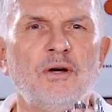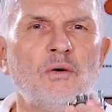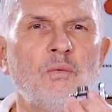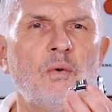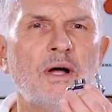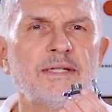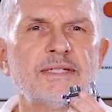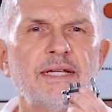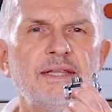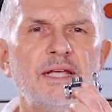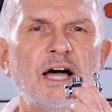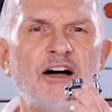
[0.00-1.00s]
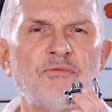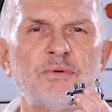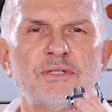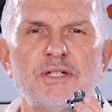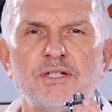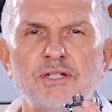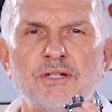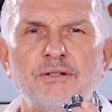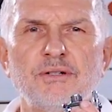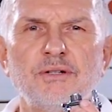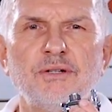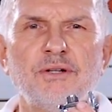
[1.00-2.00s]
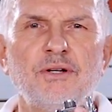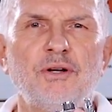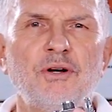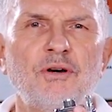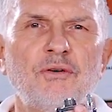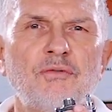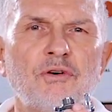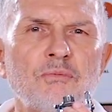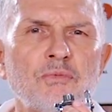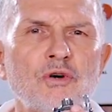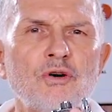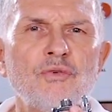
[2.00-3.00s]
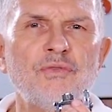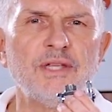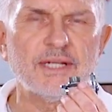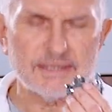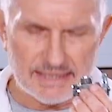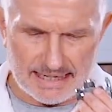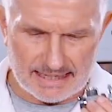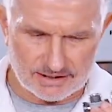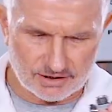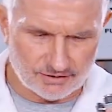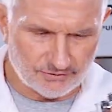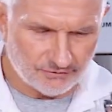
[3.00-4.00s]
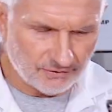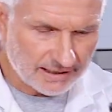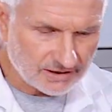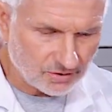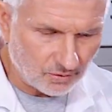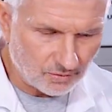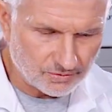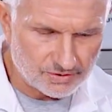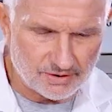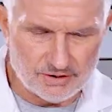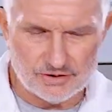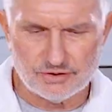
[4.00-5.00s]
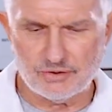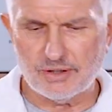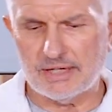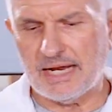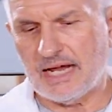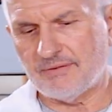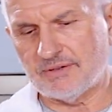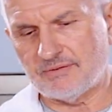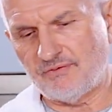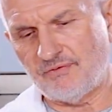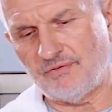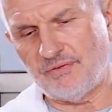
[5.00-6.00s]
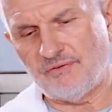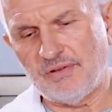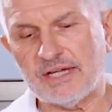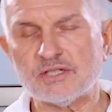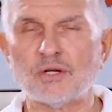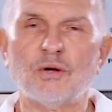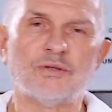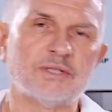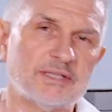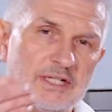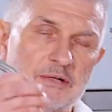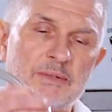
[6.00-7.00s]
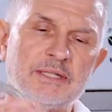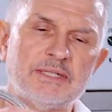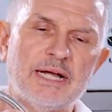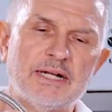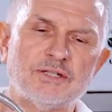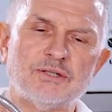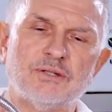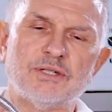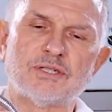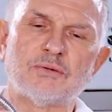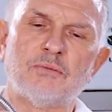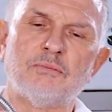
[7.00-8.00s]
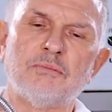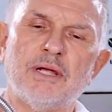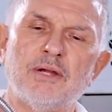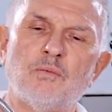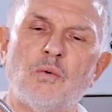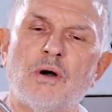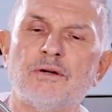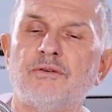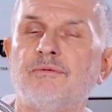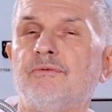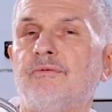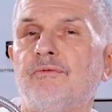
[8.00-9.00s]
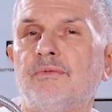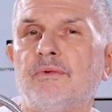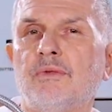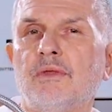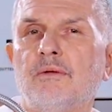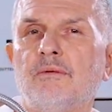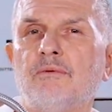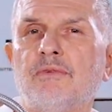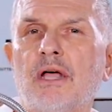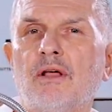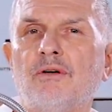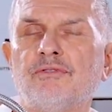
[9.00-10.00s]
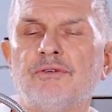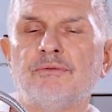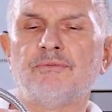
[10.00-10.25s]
Once in the off position, remove the attached flex hose. So you're going to have a flex hose that's going to be attached to this main water valve.